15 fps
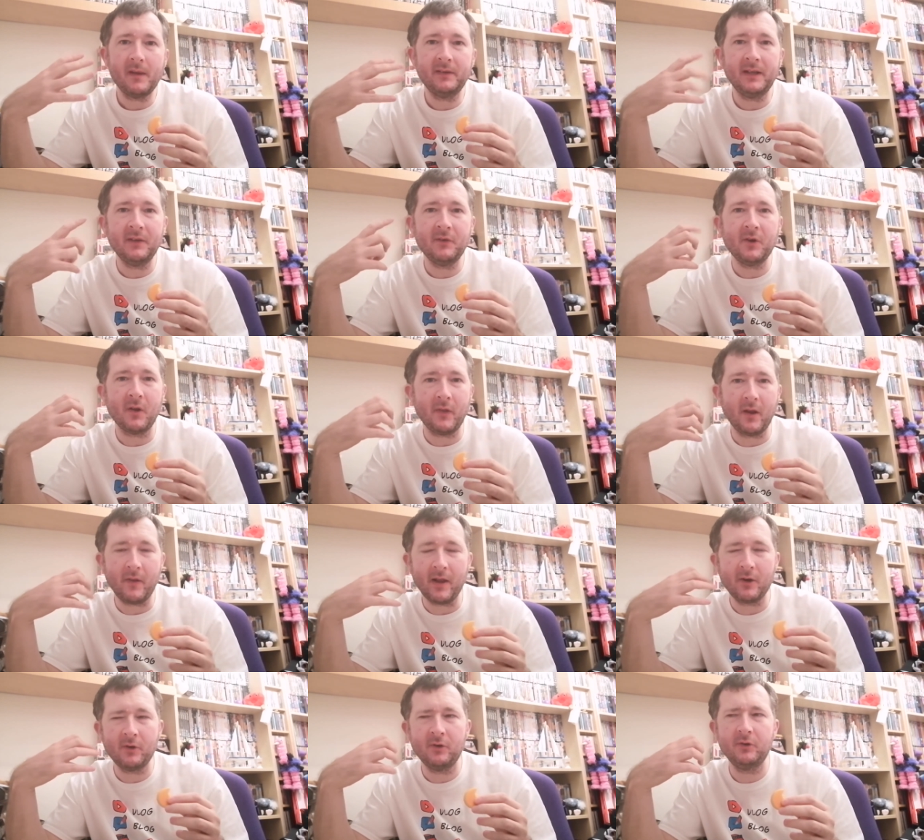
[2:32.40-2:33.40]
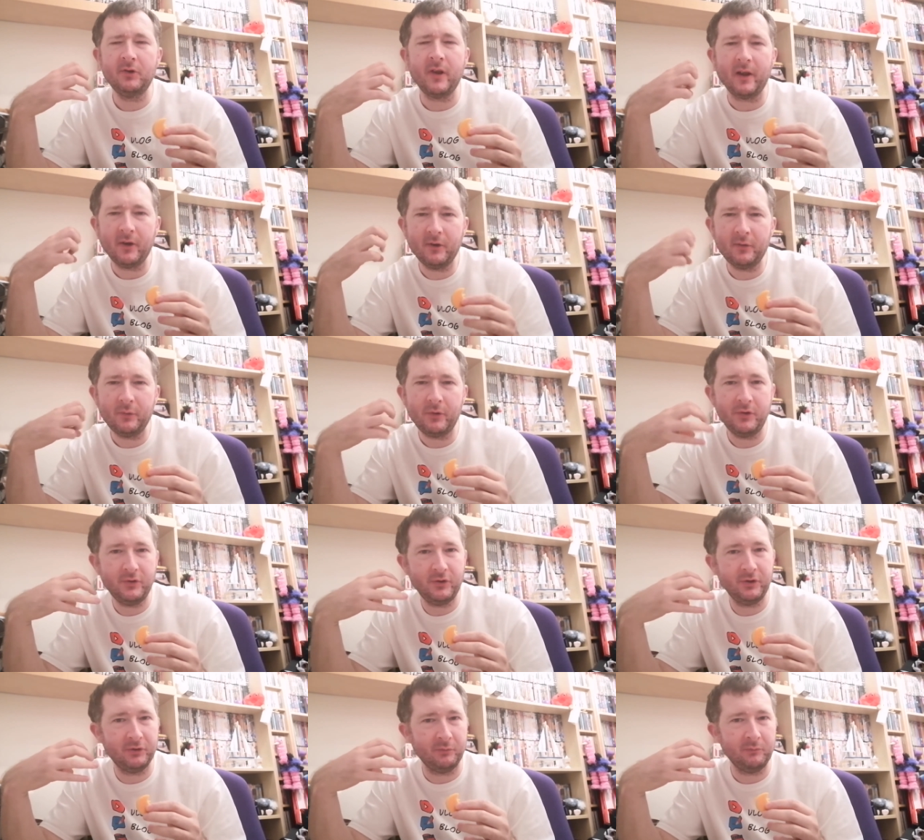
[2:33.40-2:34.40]
It's even got that that, that
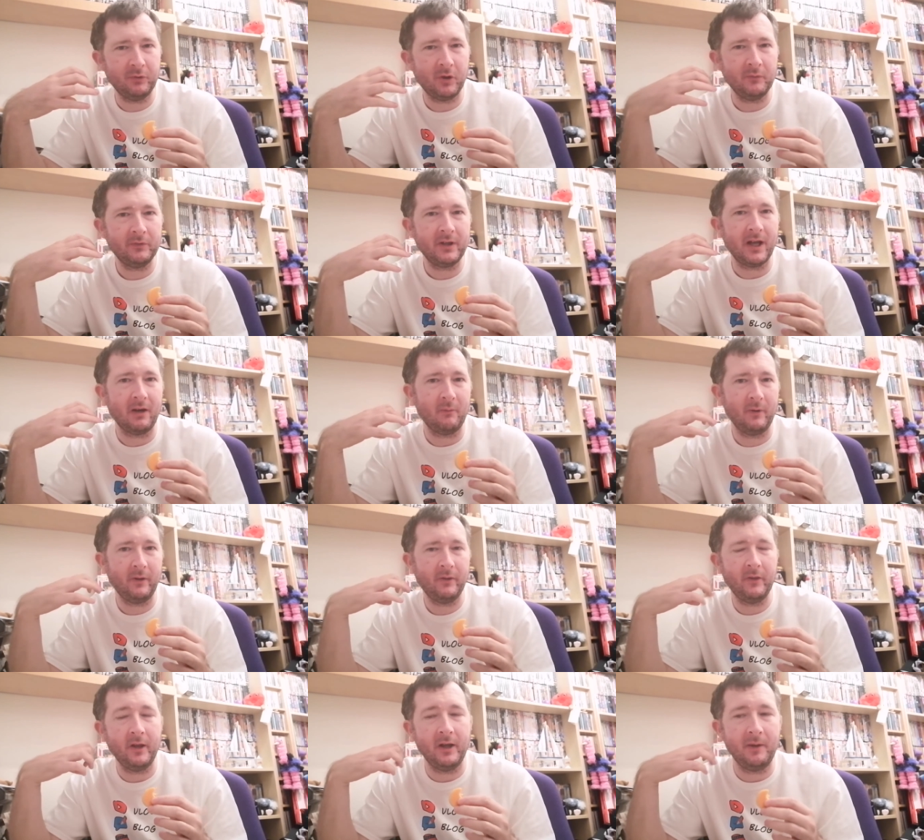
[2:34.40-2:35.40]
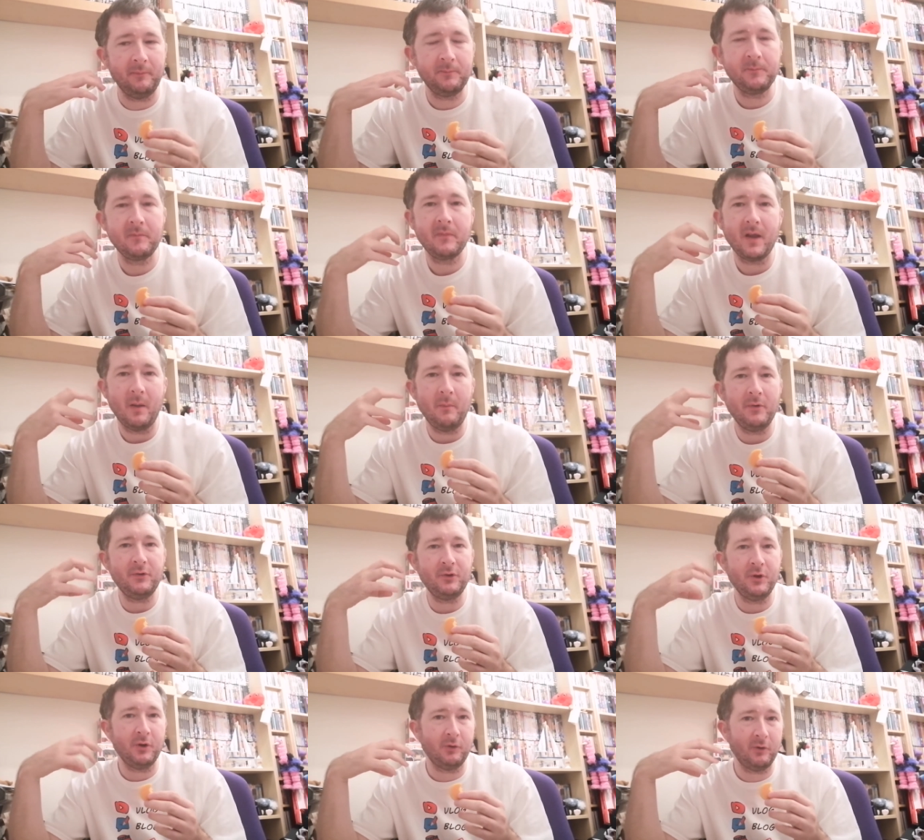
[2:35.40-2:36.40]
crunch you sometimes get with um,
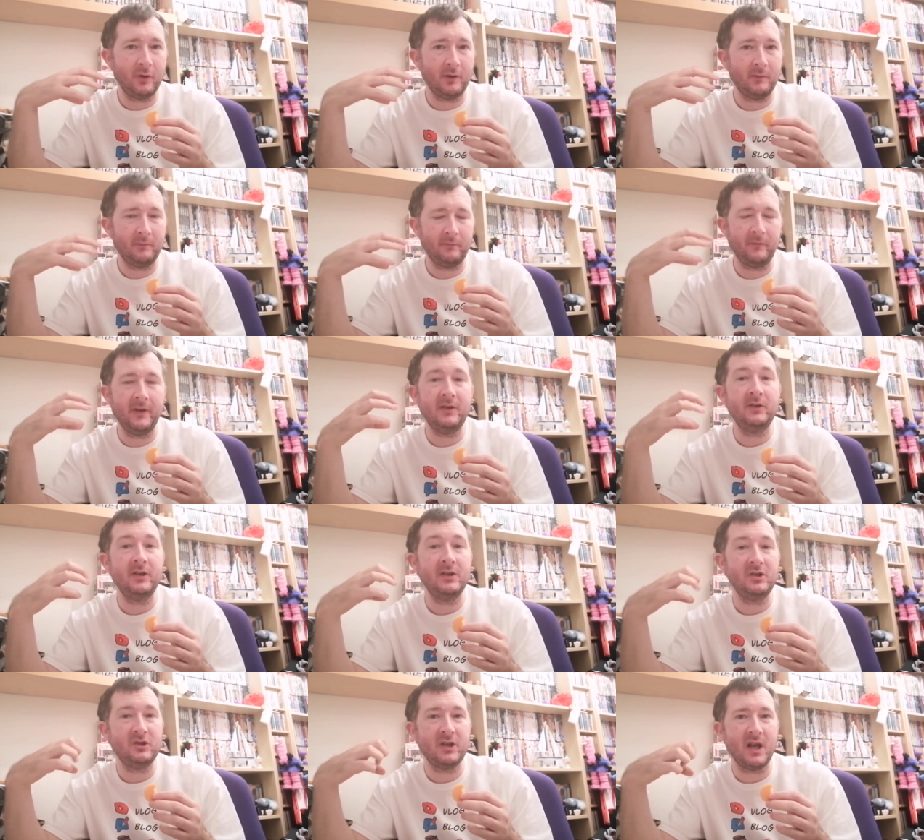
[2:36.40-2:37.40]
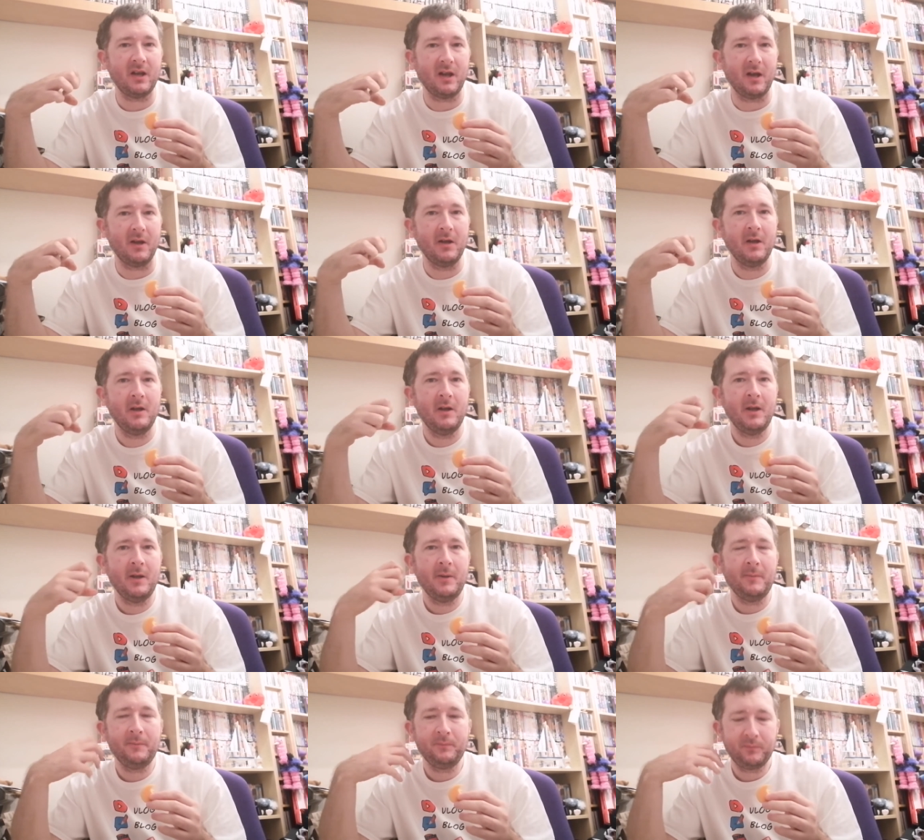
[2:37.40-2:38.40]
mature vintage cheddar.
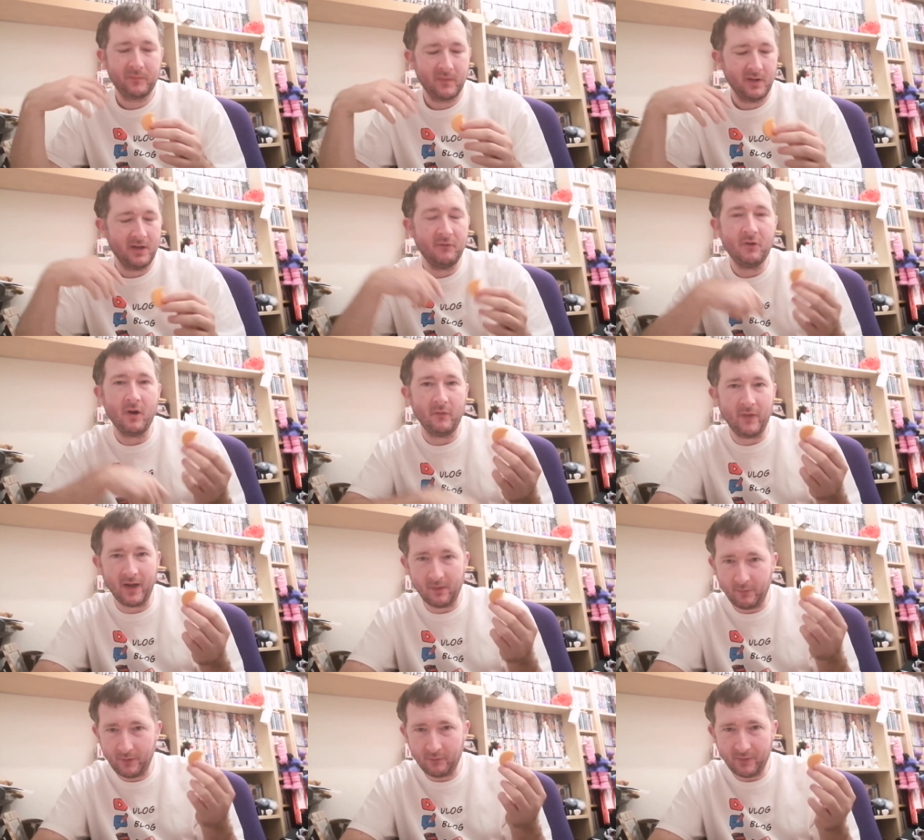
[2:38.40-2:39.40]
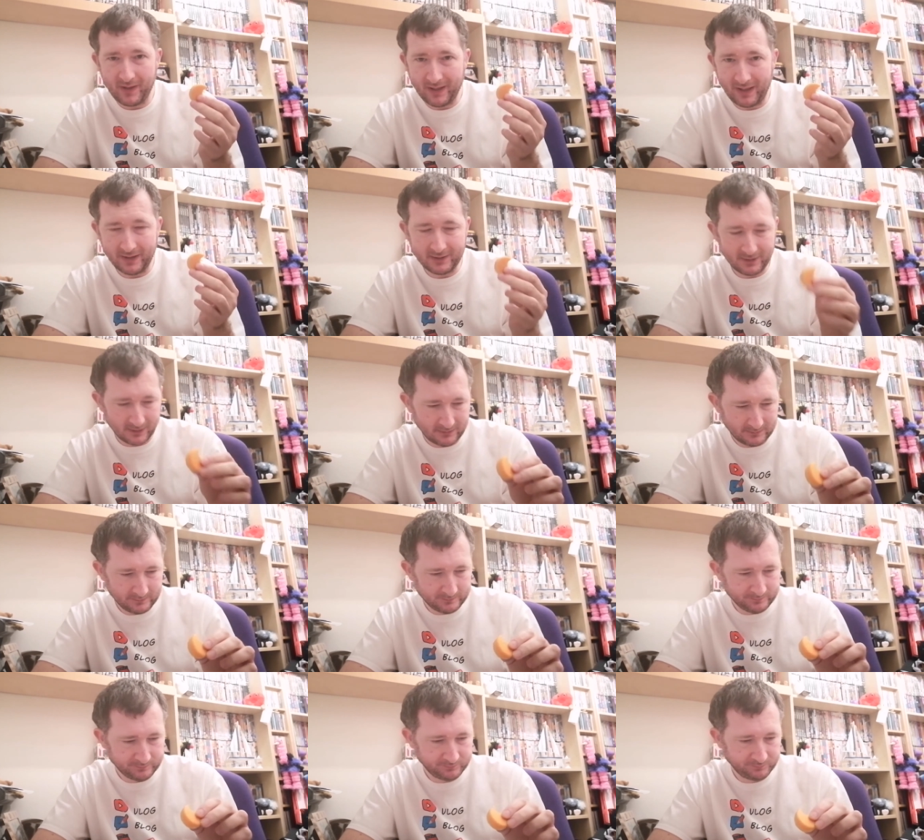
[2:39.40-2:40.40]
You've got that with a Red Leicester.
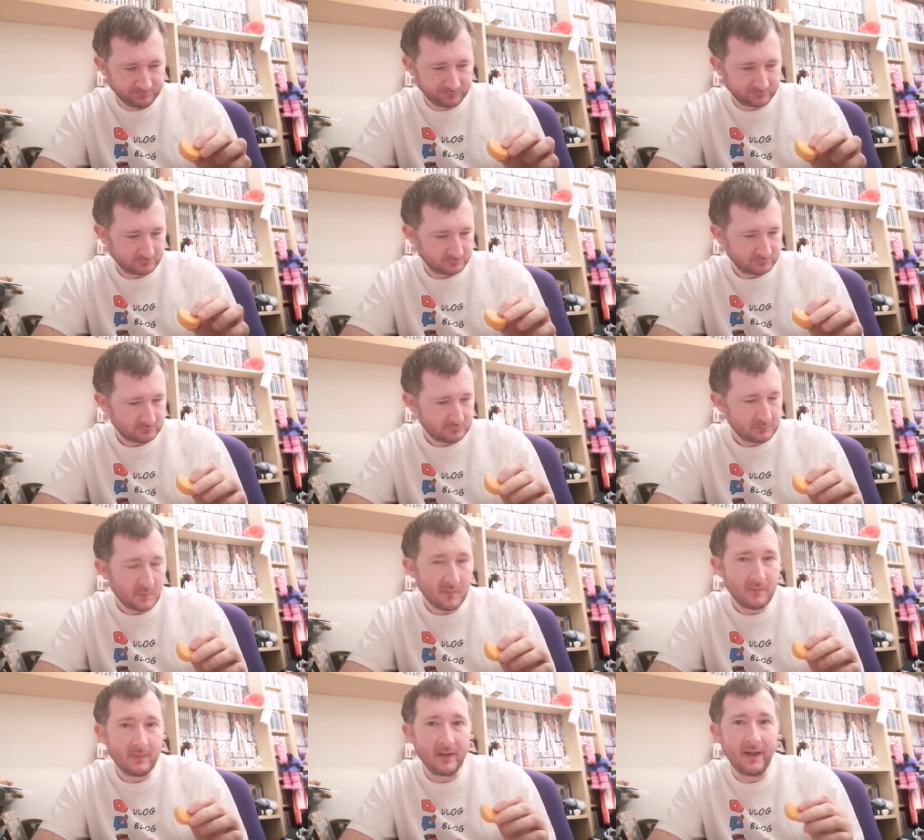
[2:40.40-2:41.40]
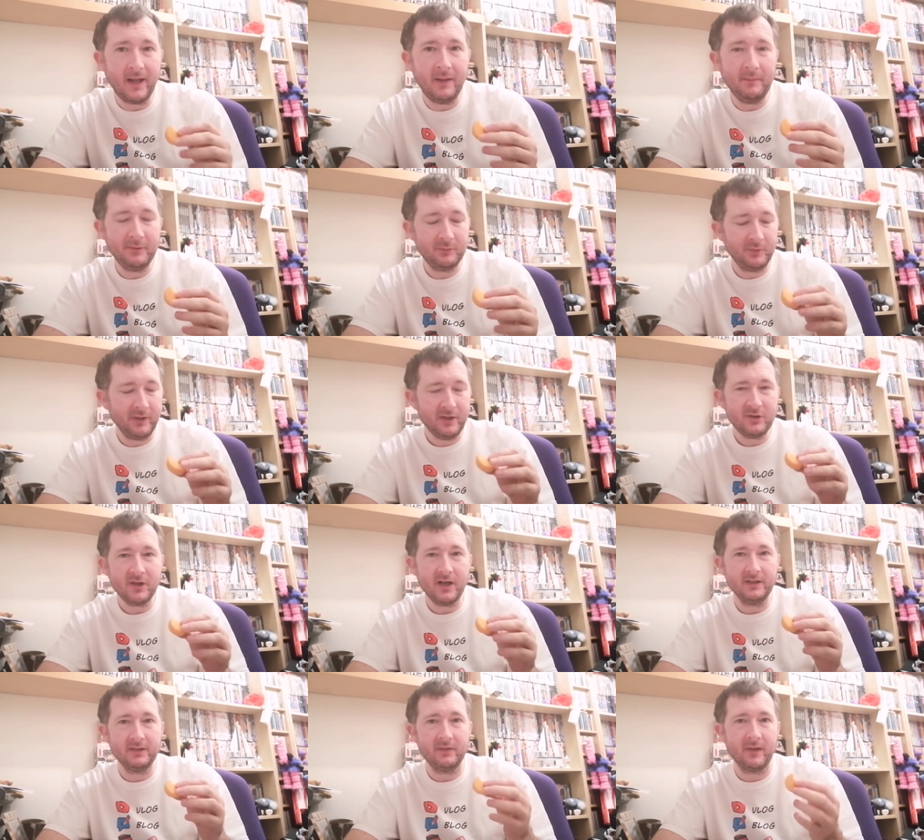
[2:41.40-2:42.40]
Um, it's really
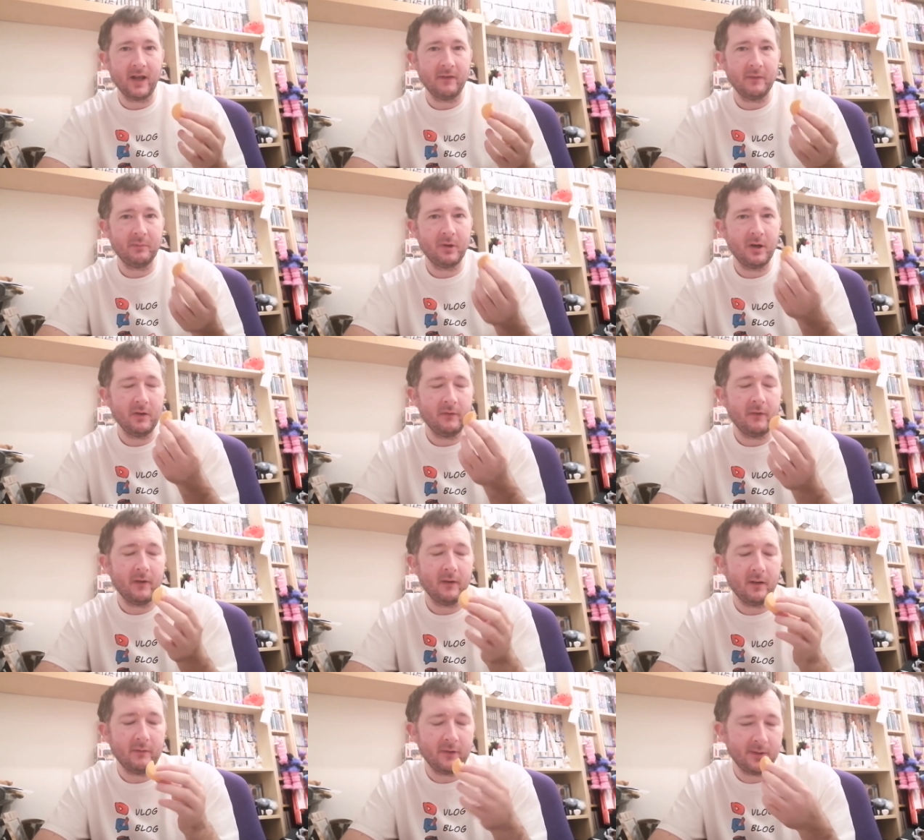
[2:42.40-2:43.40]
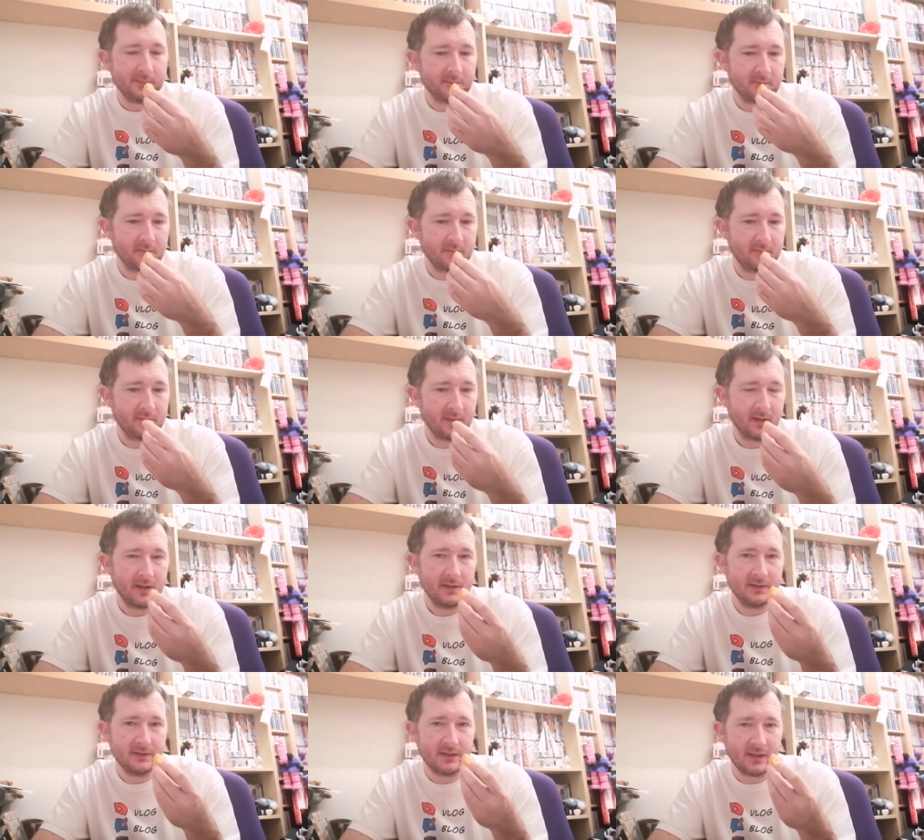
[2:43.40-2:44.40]
changed the flavour profile of it.
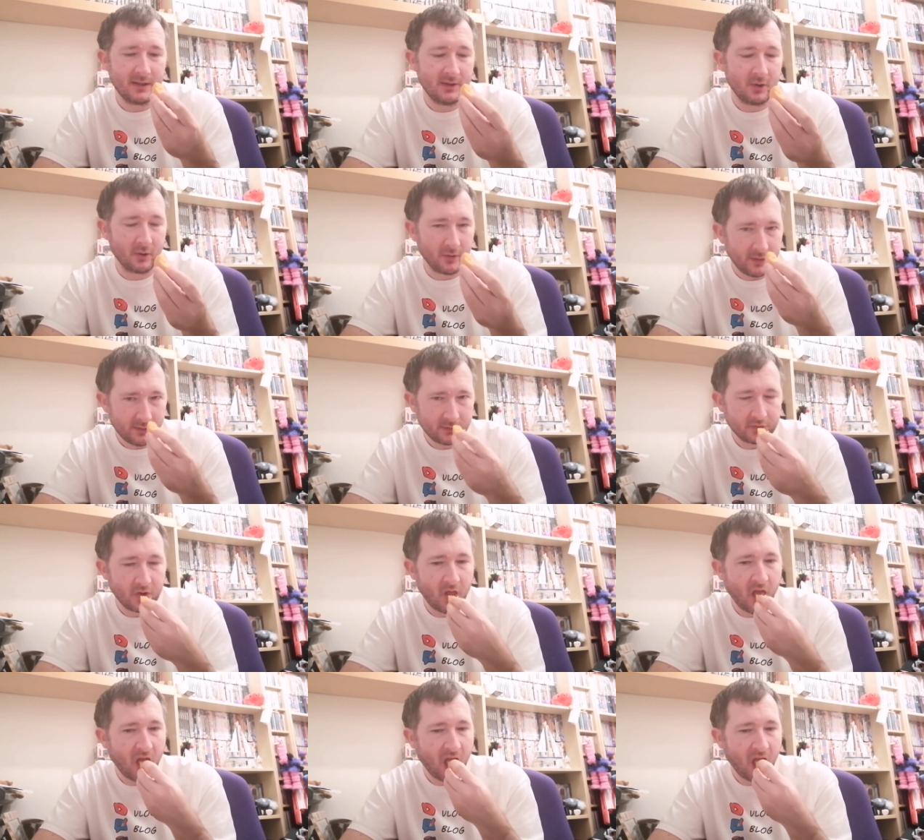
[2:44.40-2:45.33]
It's uh, nice.